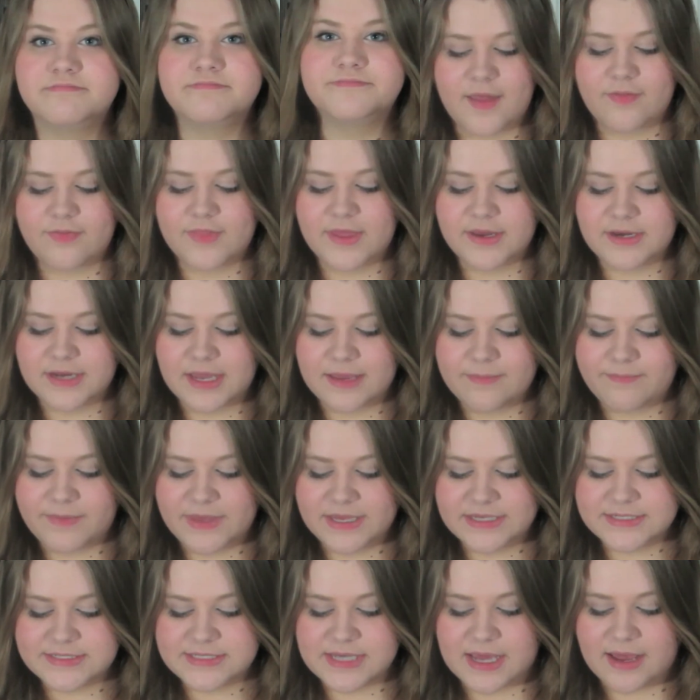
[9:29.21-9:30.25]
And then I
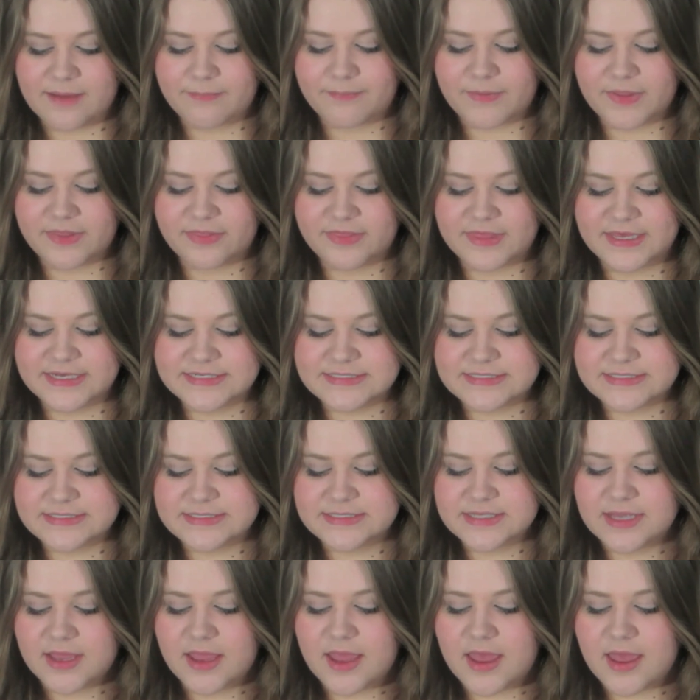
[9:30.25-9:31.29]
picked up
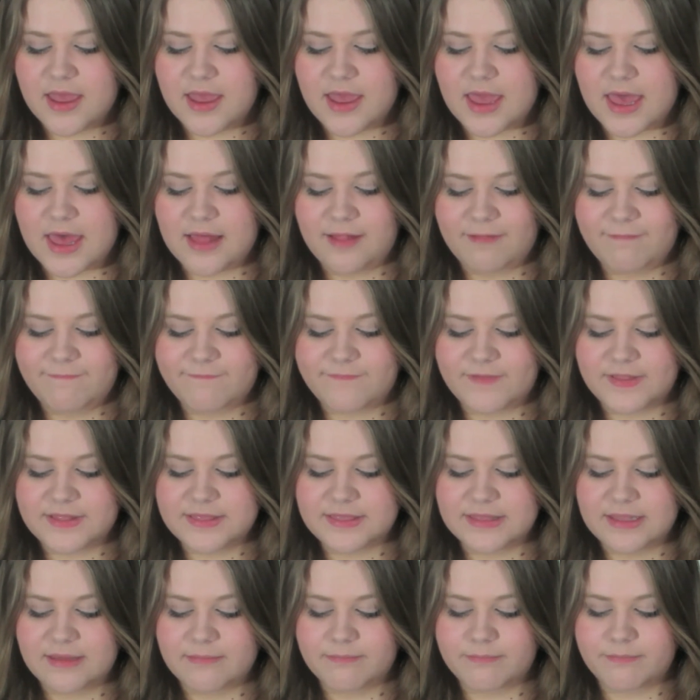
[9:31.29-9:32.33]
this e.l.f.
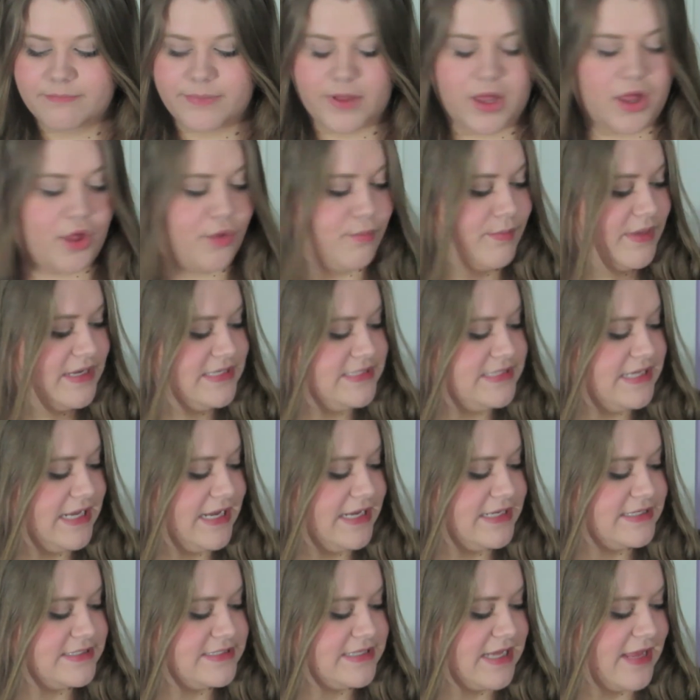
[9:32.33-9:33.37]
Lip Balm
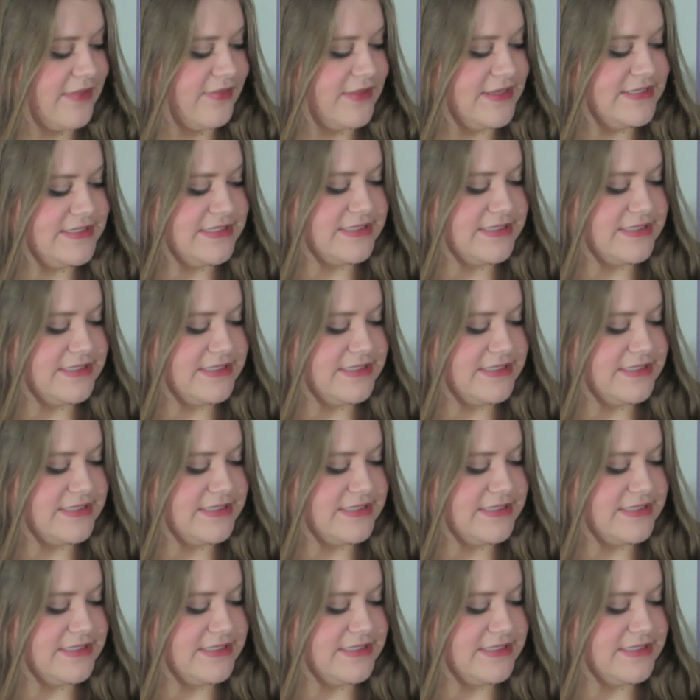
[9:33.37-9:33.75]
Tint, and this